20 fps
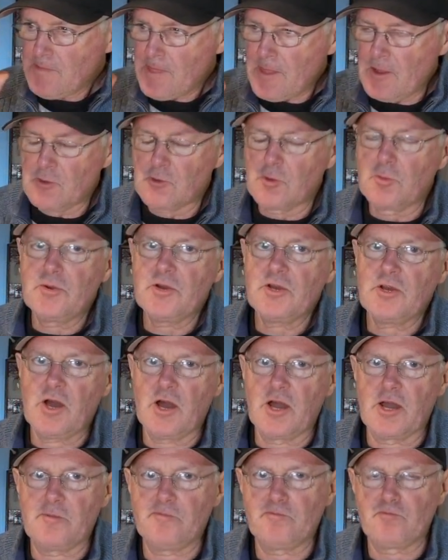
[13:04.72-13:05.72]
It will be
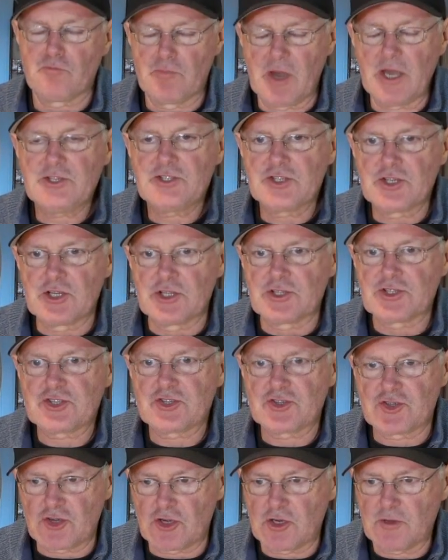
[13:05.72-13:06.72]
a maintenance
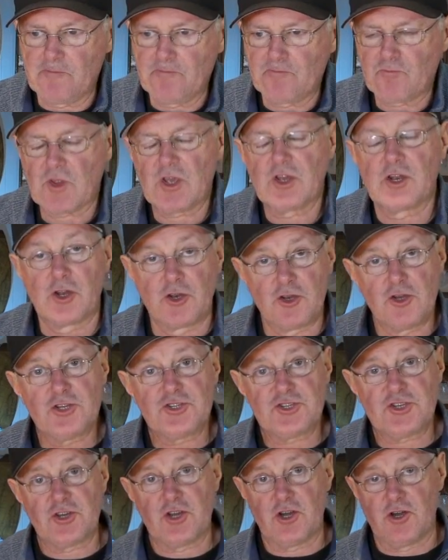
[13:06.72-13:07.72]
job in a
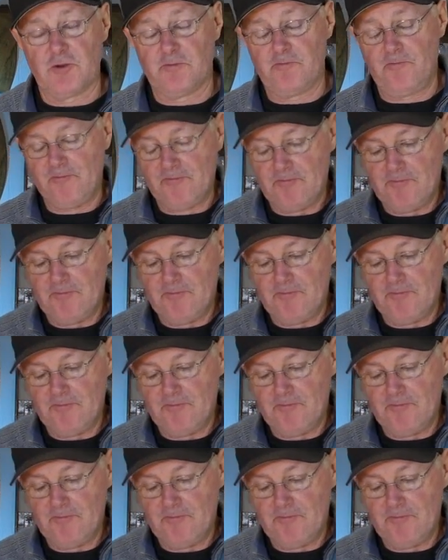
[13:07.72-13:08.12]
nursing home.